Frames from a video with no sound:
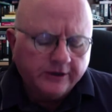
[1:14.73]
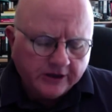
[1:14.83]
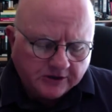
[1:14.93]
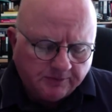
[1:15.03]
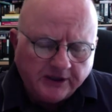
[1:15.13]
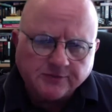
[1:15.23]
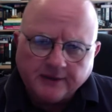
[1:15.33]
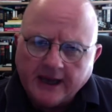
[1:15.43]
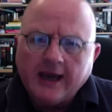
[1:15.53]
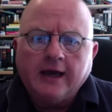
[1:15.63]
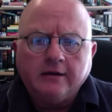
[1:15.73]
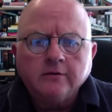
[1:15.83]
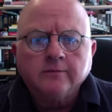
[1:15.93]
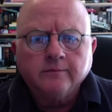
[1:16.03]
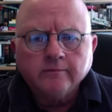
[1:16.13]
speech began.
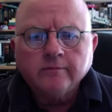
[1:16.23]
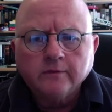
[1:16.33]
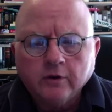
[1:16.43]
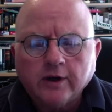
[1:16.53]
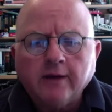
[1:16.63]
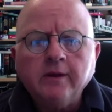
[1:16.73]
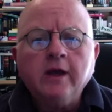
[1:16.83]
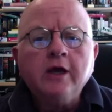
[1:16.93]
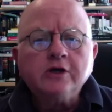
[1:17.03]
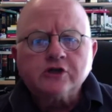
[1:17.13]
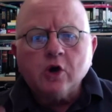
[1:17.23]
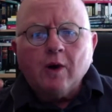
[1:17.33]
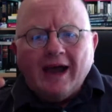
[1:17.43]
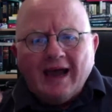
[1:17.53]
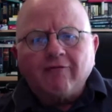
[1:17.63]
Okay?
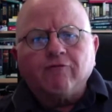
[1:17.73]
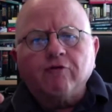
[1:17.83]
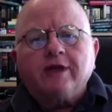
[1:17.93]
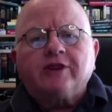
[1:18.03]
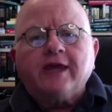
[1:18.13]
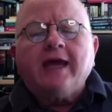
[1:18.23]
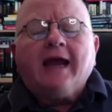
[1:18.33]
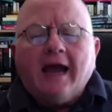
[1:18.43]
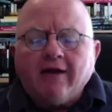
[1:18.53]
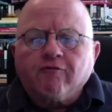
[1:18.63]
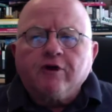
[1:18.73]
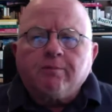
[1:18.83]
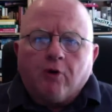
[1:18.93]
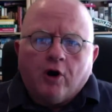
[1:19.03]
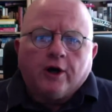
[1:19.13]
So every
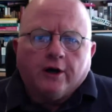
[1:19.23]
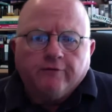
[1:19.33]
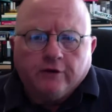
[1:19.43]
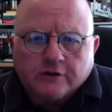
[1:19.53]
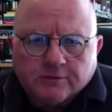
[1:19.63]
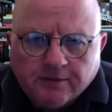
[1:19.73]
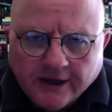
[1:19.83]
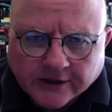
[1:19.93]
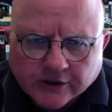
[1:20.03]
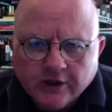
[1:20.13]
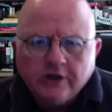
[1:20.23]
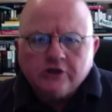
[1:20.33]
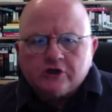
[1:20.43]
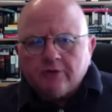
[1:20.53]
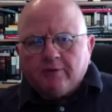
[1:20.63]
part of your speech
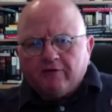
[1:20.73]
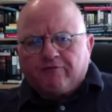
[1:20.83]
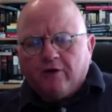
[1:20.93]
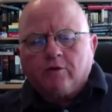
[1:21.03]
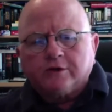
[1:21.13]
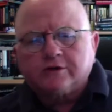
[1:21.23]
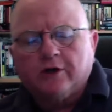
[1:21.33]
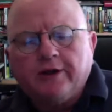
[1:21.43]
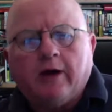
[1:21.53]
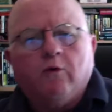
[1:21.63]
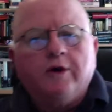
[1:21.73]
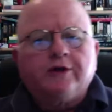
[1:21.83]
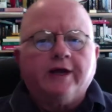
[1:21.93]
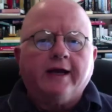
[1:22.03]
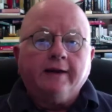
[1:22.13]
should be focused on that one
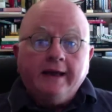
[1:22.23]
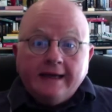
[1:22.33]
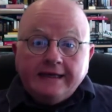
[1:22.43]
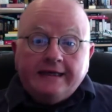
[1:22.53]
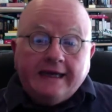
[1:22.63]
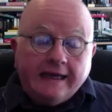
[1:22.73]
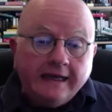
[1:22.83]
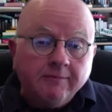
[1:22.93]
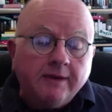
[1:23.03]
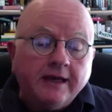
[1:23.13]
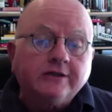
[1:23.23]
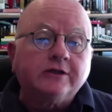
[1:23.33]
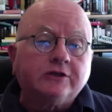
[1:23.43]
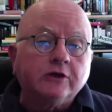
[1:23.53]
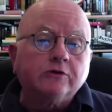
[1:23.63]
thing. Getting me to
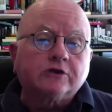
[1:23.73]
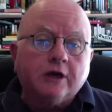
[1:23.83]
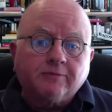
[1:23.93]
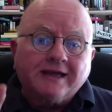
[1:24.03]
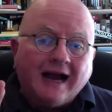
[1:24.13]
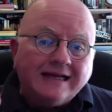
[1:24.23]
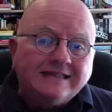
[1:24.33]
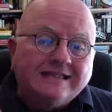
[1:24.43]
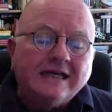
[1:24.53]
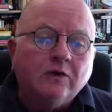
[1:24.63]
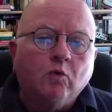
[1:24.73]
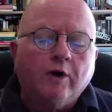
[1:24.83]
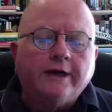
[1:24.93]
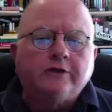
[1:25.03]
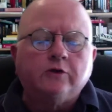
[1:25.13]
do something I didn't
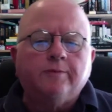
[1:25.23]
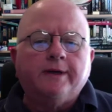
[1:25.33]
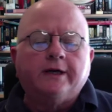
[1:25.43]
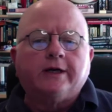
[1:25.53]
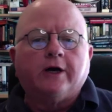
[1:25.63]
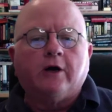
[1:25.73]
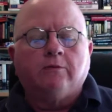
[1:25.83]
want to do a minute ago.